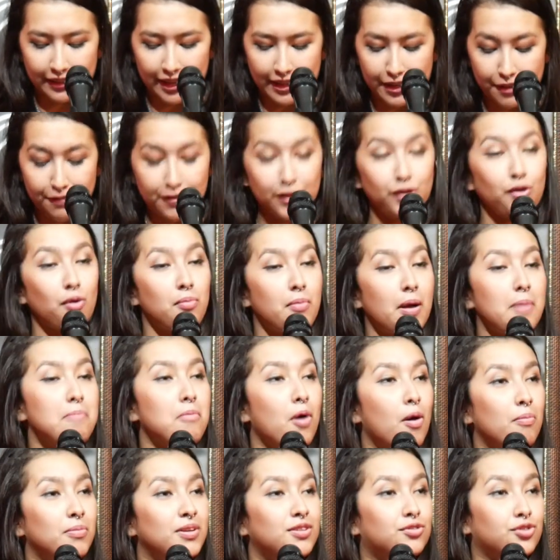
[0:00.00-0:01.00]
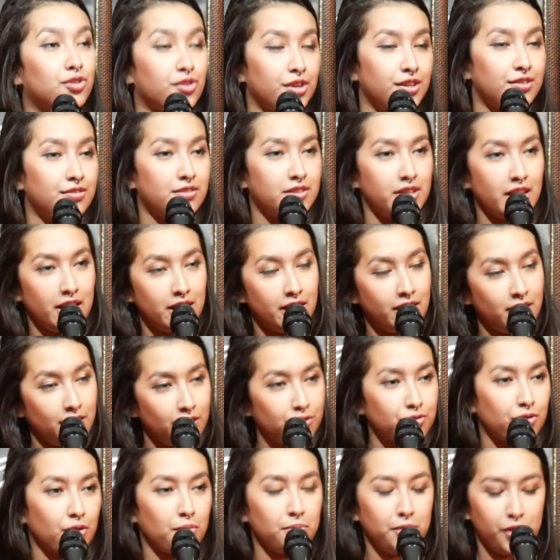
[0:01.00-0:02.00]
that even though my mom is Christian and
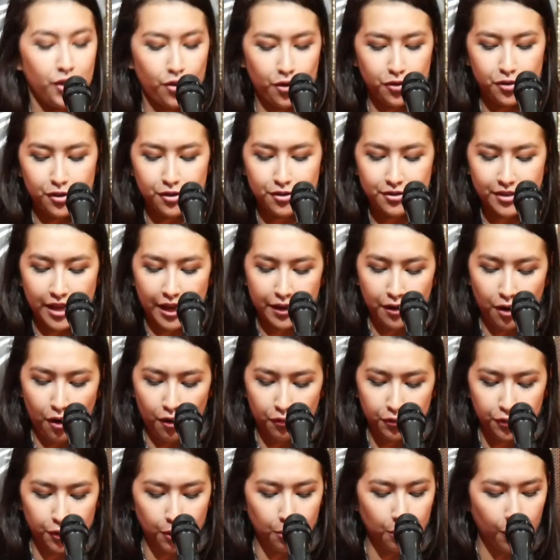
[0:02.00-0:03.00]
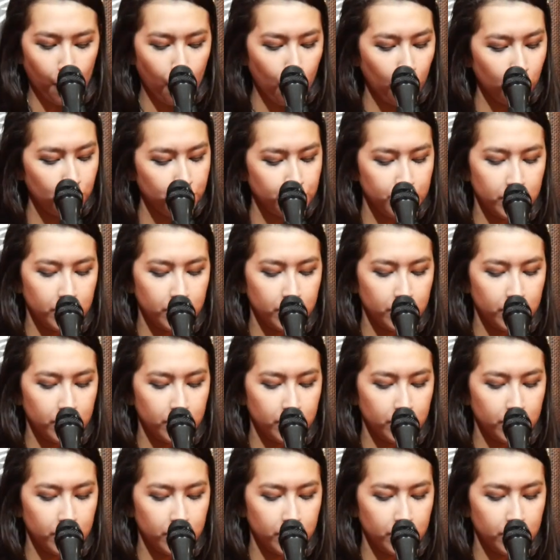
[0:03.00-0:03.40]
is from the other side of the world,